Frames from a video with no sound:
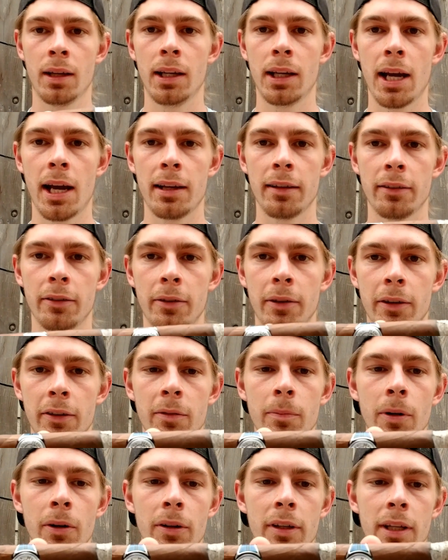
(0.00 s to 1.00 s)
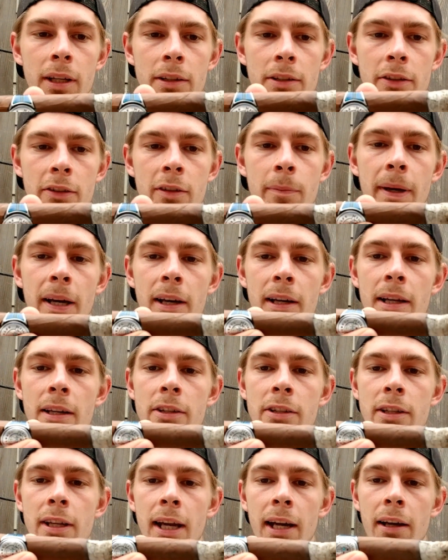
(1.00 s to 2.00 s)
Hey guys, so I smoked it just about an
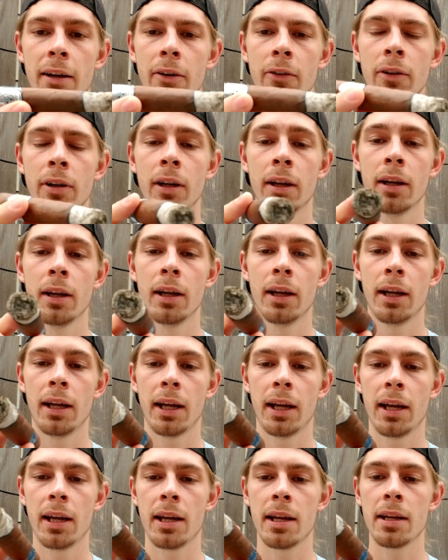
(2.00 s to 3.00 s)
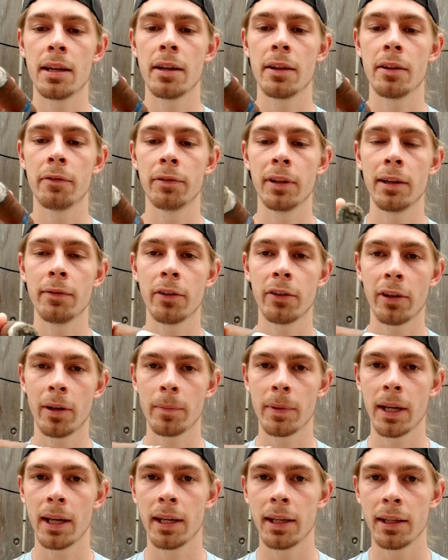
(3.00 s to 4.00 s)
inch down, and the flavors
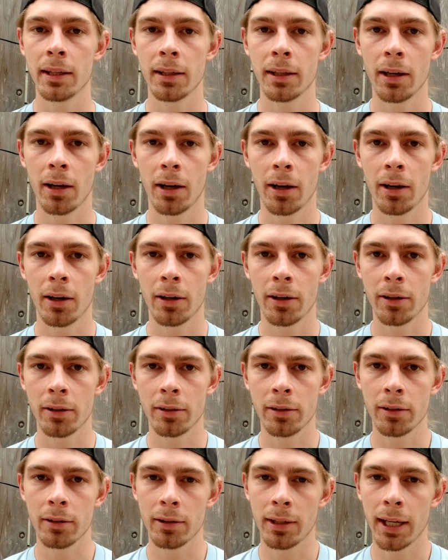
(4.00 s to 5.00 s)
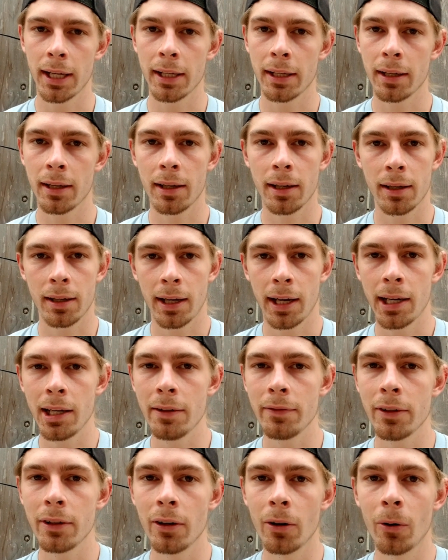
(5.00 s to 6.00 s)
I'm getting are like kind
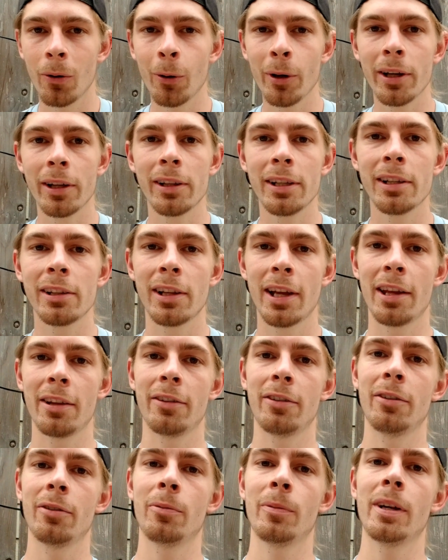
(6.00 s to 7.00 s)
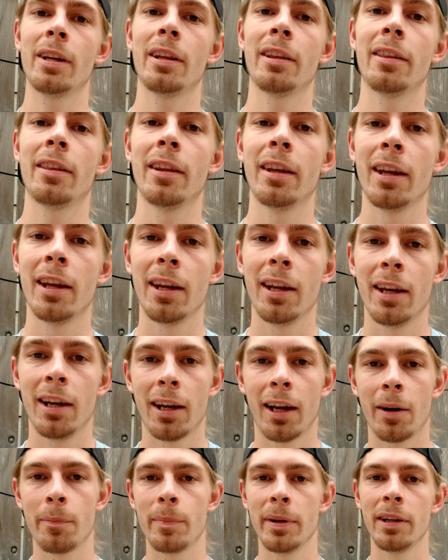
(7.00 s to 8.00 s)
of an oily leather with
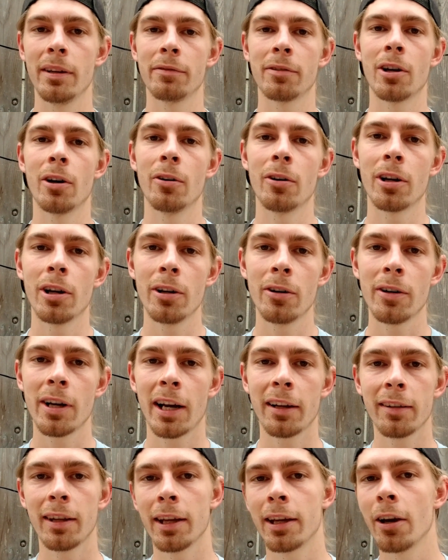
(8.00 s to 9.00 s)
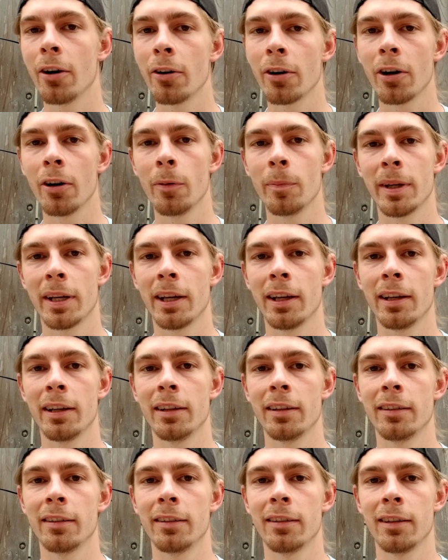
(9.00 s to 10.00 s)
a bit of cocoa, and I say cocoa
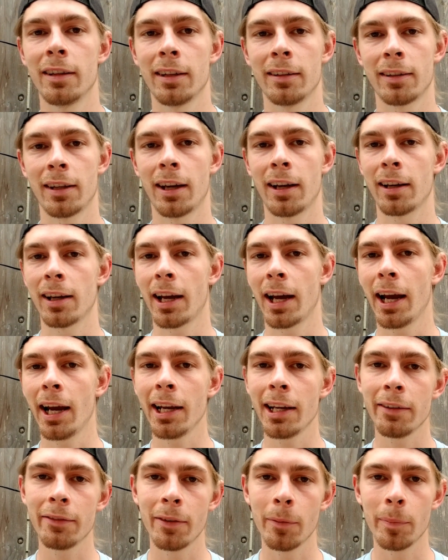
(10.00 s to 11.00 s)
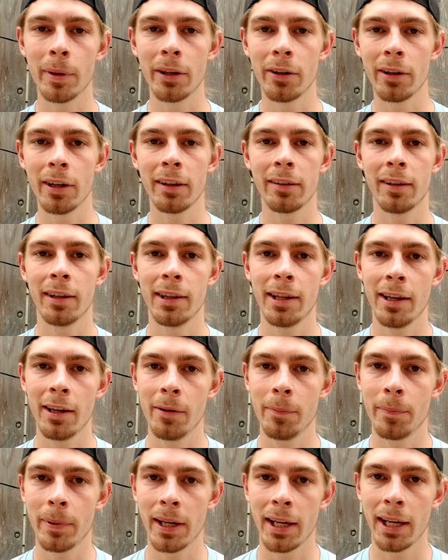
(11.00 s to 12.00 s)
because it's got a kind of a bitterness in
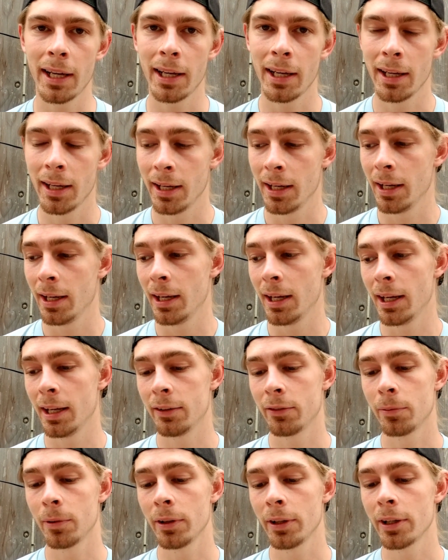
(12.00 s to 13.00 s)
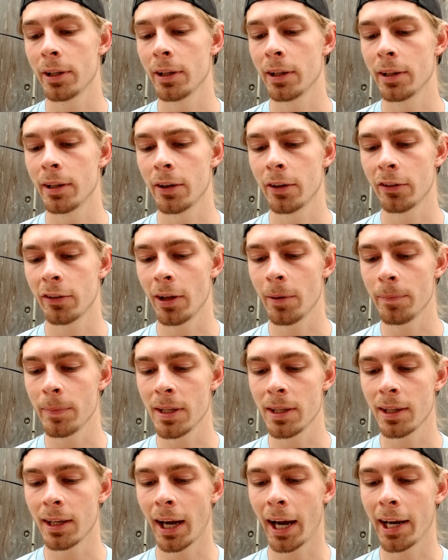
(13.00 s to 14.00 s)
there, but it's really good. There's
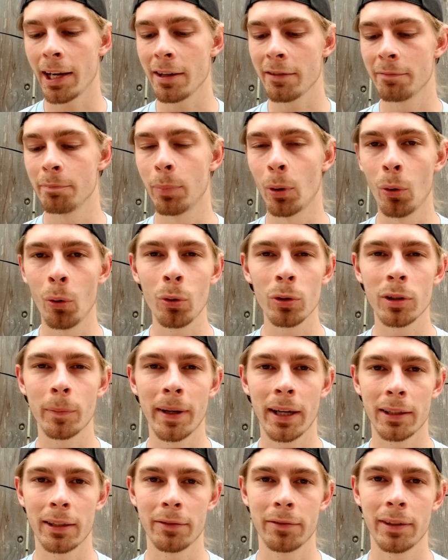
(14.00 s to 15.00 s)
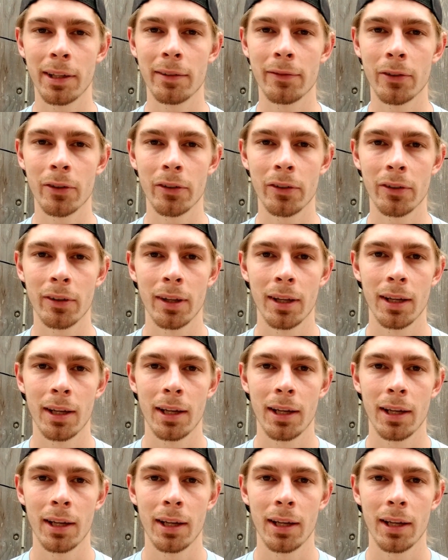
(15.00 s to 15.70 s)
something kind of bold about the flavors.